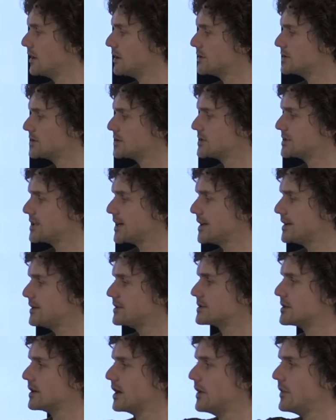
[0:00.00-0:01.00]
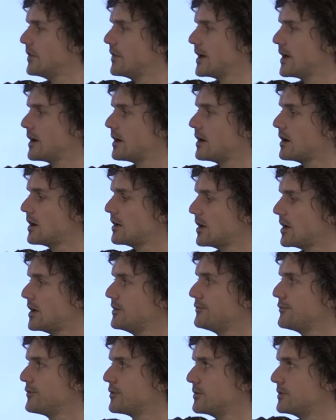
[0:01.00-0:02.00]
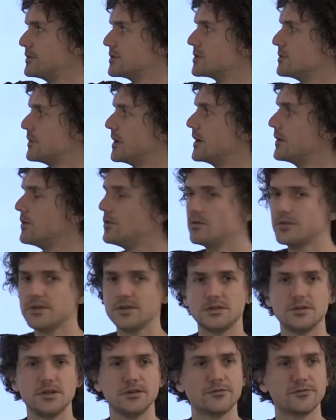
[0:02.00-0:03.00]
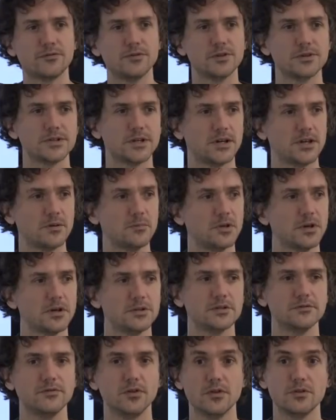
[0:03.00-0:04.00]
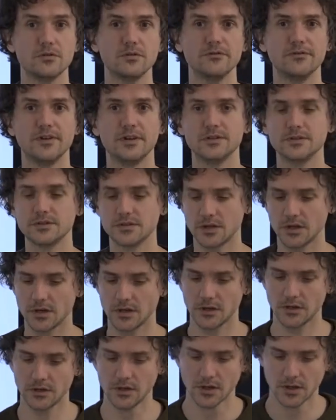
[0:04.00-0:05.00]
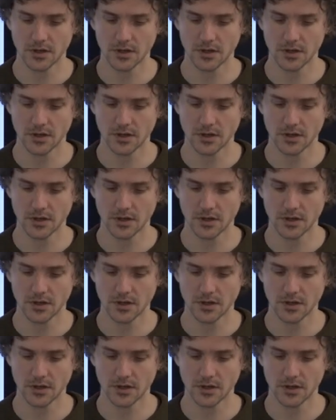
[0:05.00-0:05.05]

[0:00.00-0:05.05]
state, and they are influenced by all these different timelines of other events that